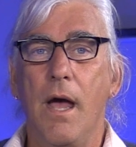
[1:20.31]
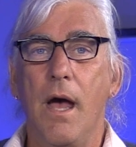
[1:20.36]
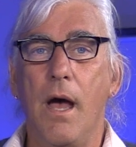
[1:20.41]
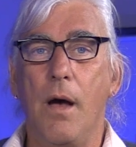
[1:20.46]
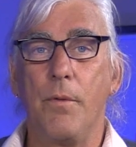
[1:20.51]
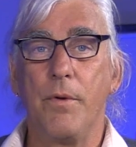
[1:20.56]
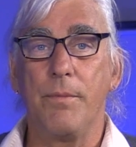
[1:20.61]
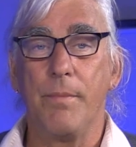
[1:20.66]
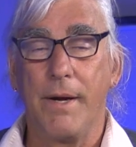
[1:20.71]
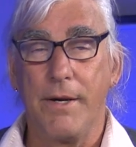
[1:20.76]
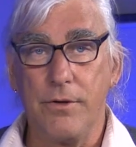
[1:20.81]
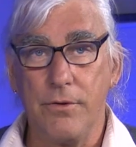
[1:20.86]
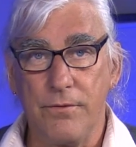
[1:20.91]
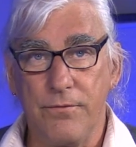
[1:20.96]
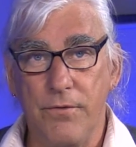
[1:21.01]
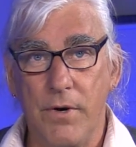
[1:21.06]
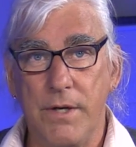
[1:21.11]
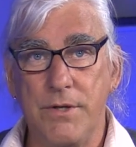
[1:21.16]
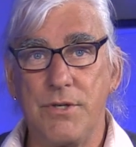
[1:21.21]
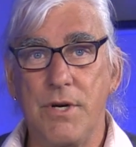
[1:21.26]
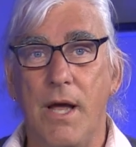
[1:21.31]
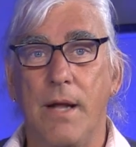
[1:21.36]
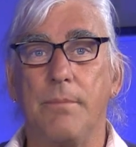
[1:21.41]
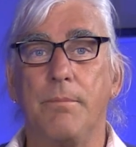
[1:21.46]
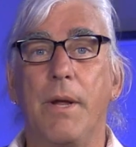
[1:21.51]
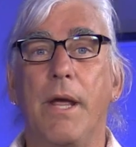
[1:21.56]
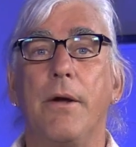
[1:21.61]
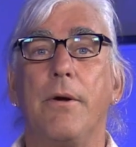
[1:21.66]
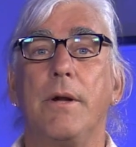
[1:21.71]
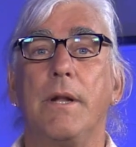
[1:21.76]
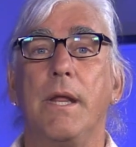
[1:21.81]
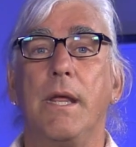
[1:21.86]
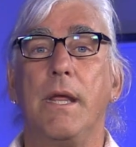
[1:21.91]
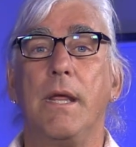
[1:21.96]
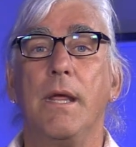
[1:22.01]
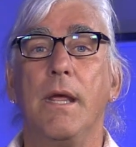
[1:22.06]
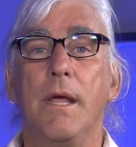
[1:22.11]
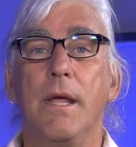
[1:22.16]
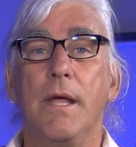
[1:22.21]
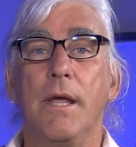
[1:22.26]
uh, with my good friend John
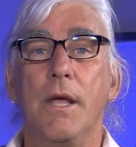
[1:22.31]
Paradis,